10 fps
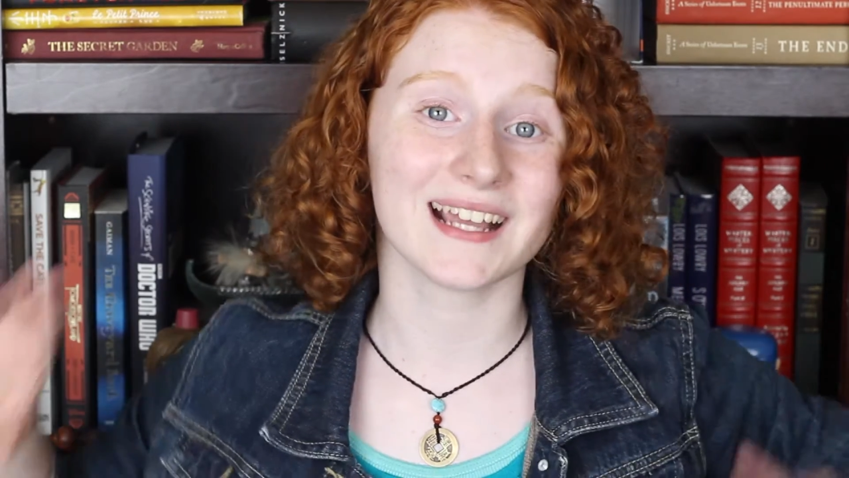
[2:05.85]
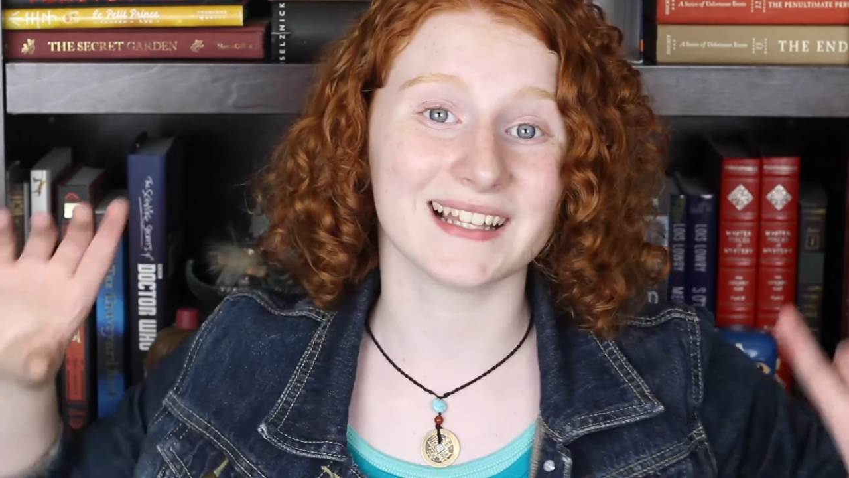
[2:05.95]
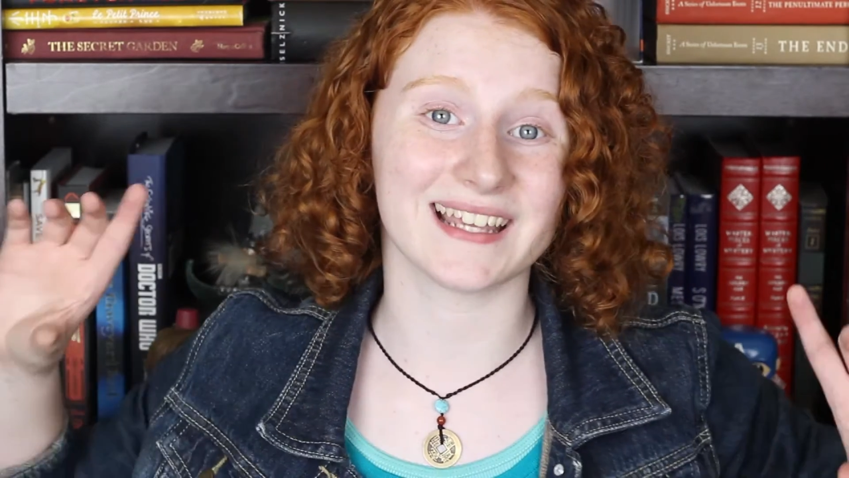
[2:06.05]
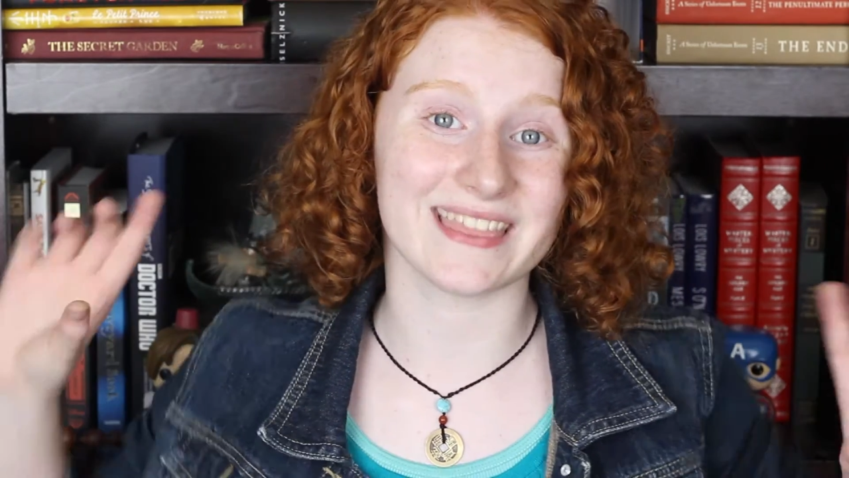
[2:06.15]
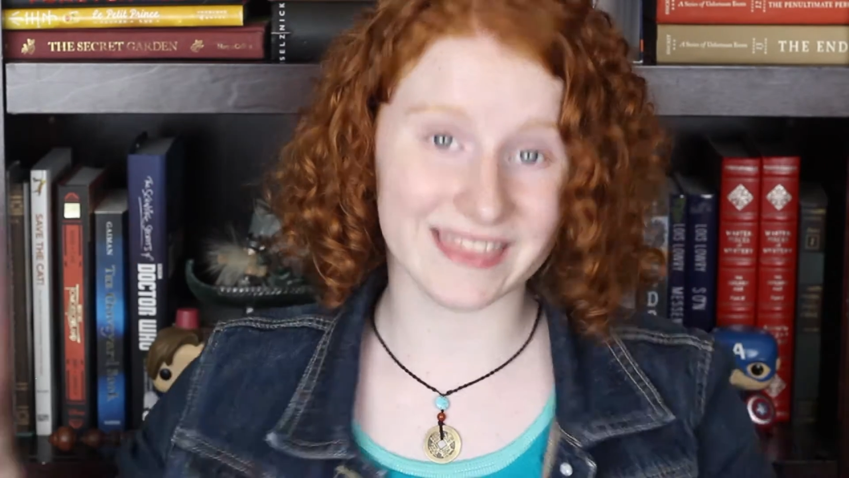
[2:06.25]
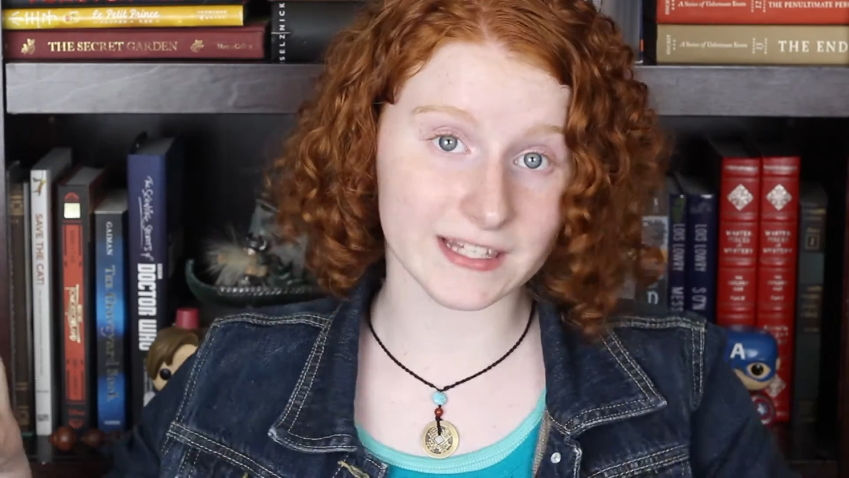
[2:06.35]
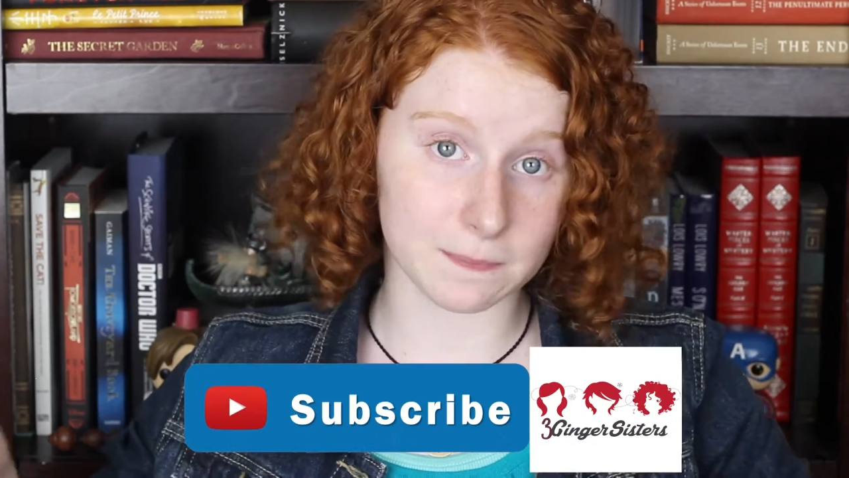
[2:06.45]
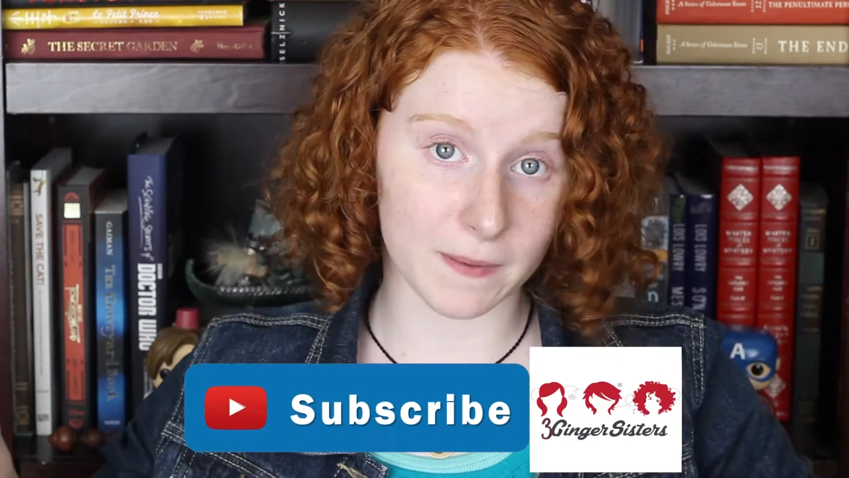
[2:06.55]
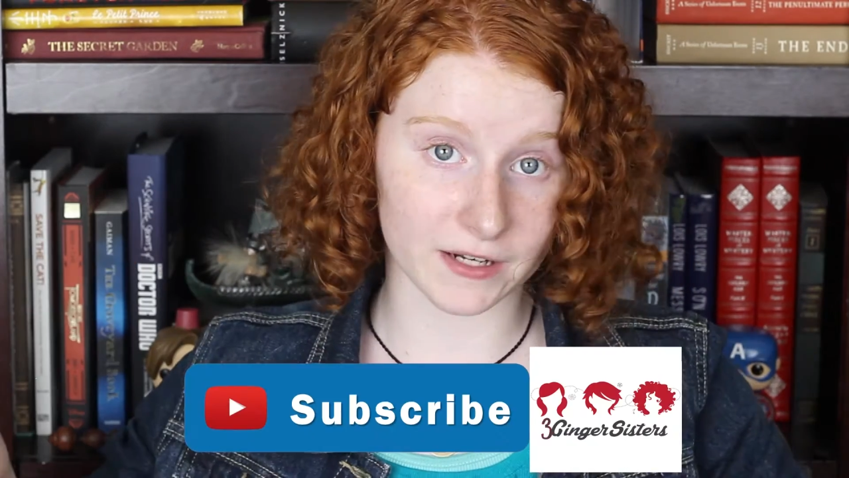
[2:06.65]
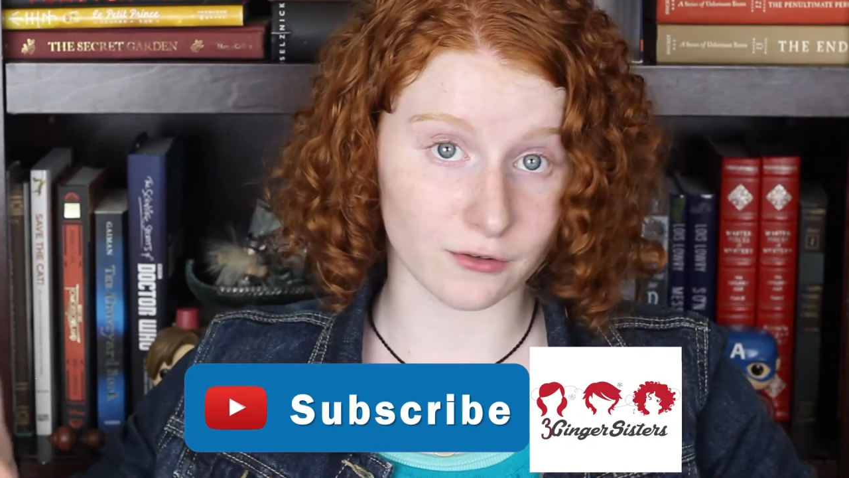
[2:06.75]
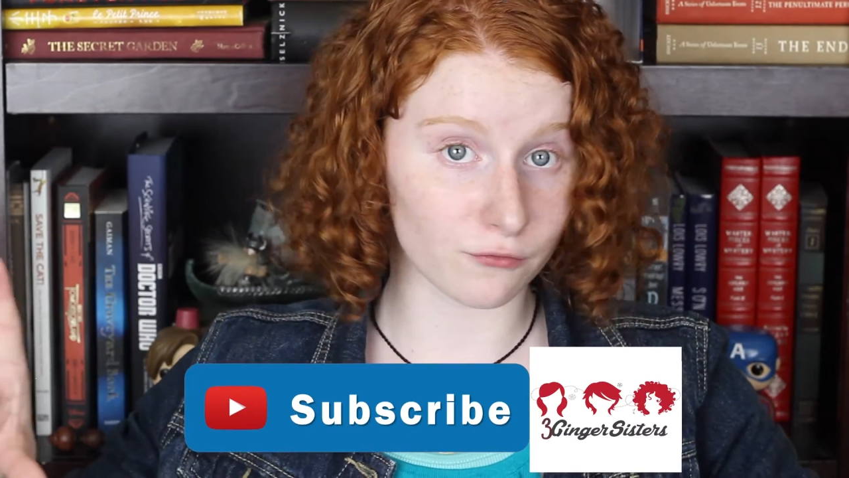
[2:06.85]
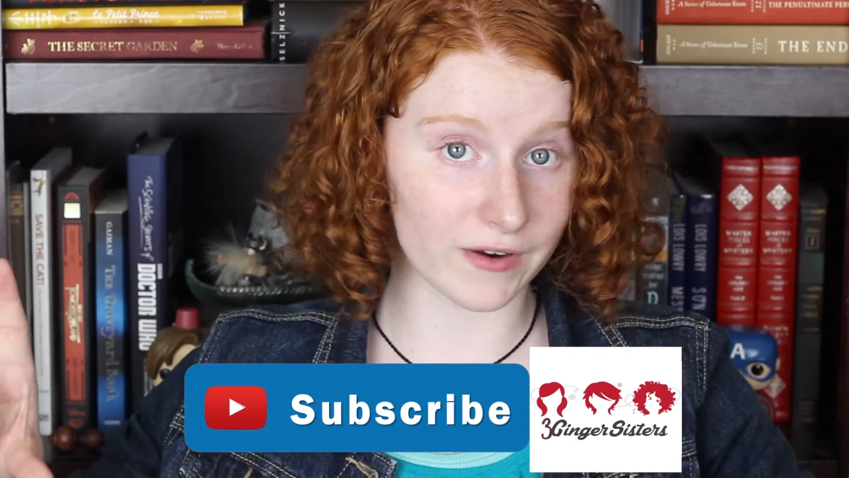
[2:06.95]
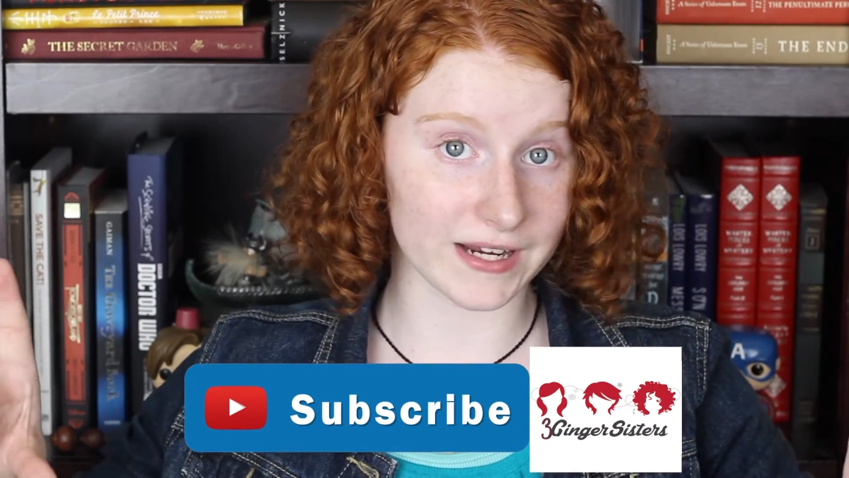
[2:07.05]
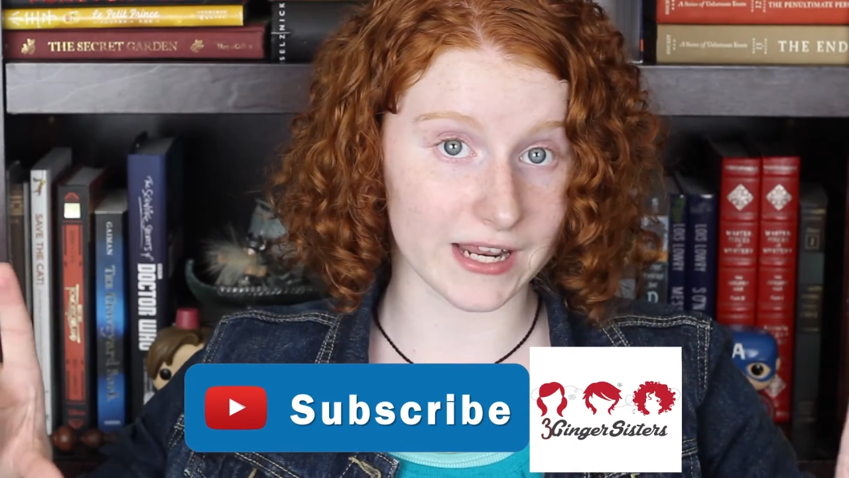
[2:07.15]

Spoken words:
click this button right